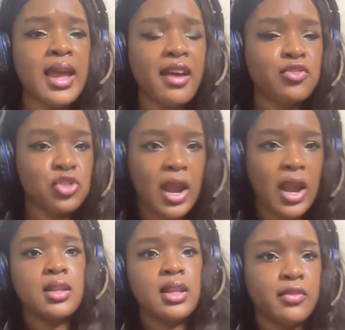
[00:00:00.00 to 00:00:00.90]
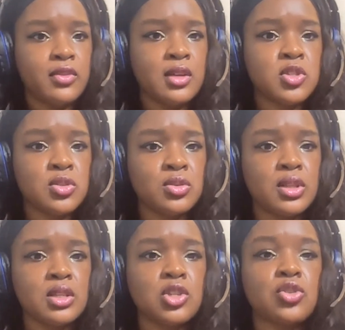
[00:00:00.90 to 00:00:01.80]
have tried giving them some new
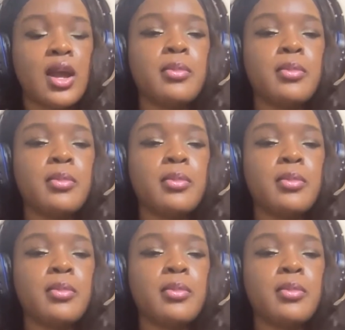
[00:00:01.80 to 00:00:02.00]
things to try.